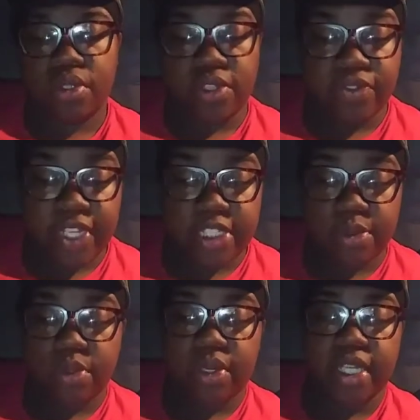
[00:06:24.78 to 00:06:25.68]
or the
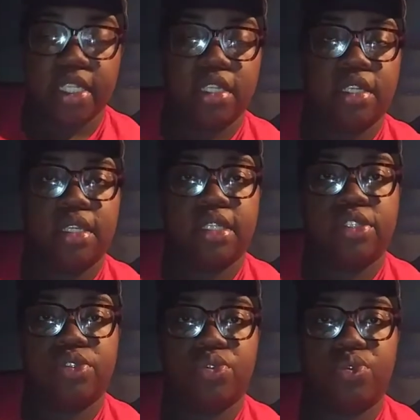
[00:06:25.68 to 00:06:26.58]
flexible one,
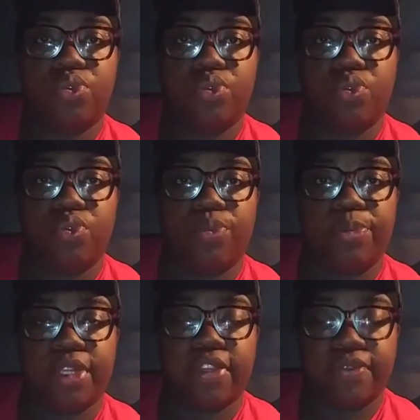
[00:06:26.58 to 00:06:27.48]
to
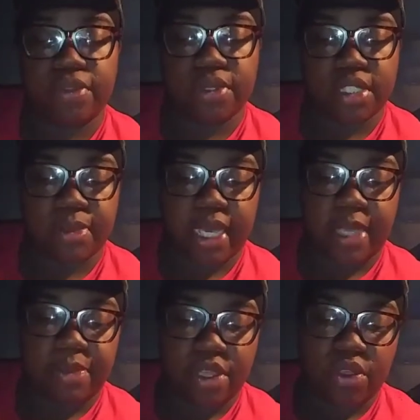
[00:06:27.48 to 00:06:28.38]
put the fluids in my
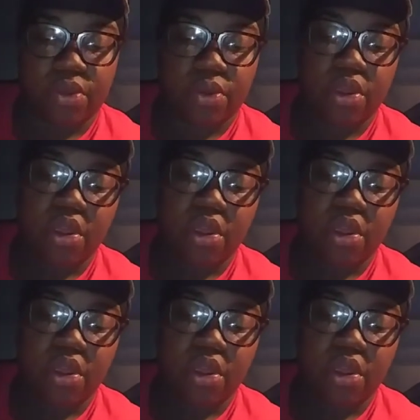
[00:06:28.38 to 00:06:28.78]
APU